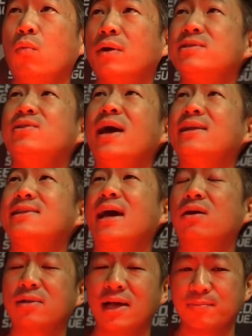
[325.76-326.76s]
once you add a
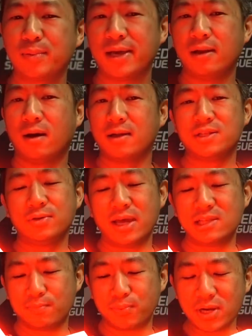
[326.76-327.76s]
Tano-class blade onto it,
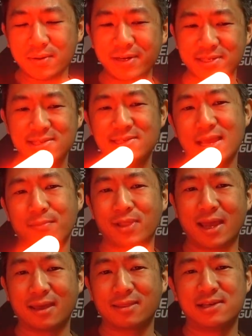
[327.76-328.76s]
it's pretty much the same
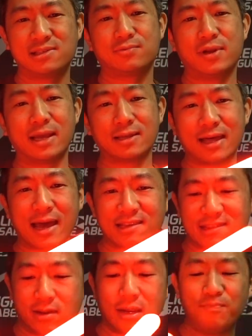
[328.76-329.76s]
length as a
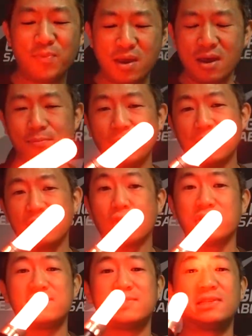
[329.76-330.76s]
Ray-class, all right? But of
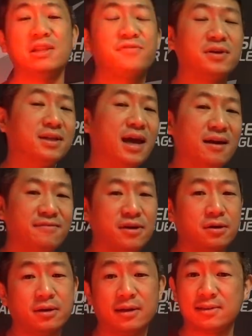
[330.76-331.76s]
course, significantly
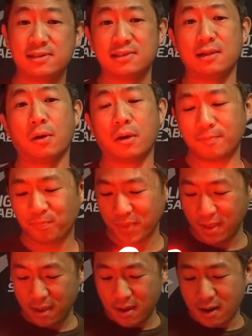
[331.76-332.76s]
heavier and slower.
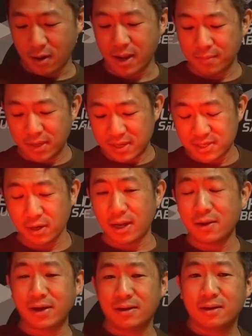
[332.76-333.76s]
All right, so
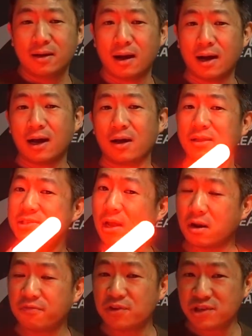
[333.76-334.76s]
anyway, it's
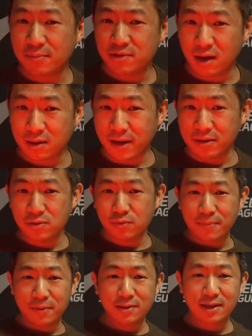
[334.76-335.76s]
not our first time talking about new
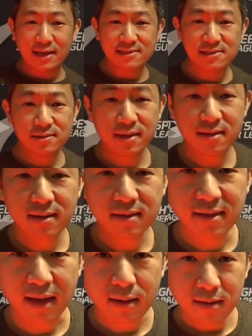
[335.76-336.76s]
weapon classes or anything
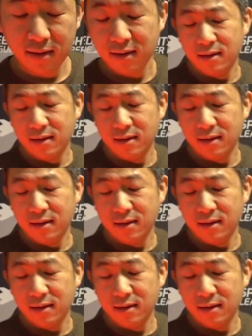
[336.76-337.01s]
like that.